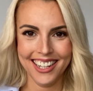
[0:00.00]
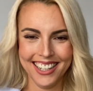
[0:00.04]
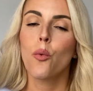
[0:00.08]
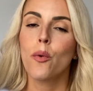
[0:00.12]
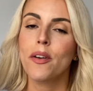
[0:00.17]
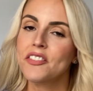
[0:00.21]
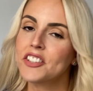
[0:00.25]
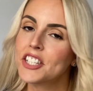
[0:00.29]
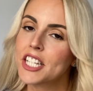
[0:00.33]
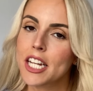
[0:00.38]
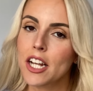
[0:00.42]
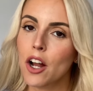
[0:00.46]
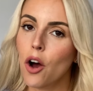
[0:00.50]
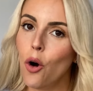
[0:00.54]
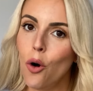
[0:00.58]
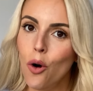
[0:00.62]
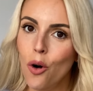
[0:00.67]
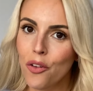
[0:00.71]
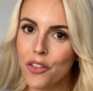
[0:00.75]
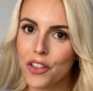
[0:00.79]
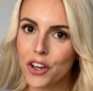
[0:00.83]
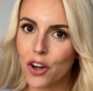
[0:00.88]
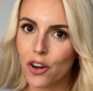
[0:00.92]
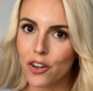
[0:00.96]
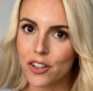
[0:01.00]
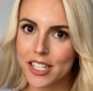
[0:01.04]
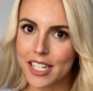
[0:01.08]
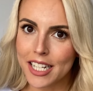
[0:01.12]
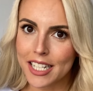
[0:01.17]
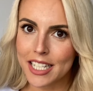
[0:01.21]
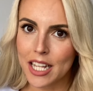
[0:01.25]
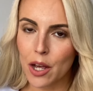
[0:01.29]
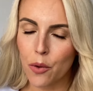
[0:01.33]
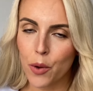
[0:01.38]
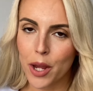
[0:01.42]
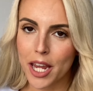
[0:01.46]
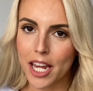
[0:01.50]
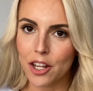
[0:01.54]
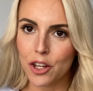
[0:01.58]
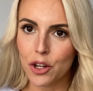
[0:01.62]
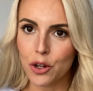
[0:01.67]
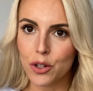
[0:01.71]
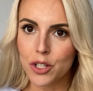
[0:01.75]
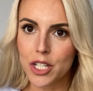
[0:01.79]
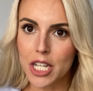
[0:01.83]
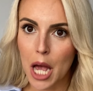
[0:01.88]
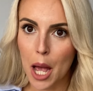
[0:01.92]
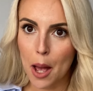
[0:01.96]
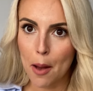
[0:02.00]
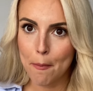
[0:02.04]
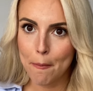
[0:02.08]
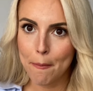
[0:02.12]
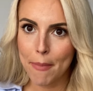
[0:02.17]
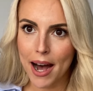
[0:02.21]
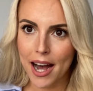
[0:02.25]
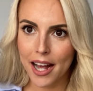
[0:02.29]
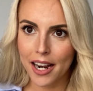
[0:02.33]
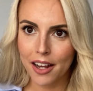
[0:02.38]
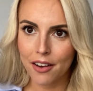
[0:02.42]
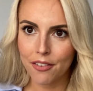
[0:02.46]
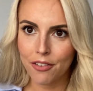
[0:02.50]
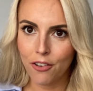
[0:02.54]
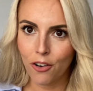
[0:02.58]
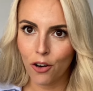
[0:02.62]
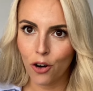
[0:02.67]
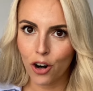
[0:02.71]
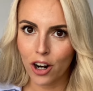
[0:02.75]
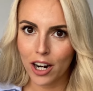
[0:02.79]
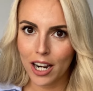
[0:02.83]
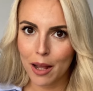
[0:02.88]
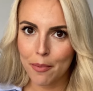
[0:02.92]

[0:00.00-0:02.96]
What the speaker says: We've seen all the contexts that we can use para for.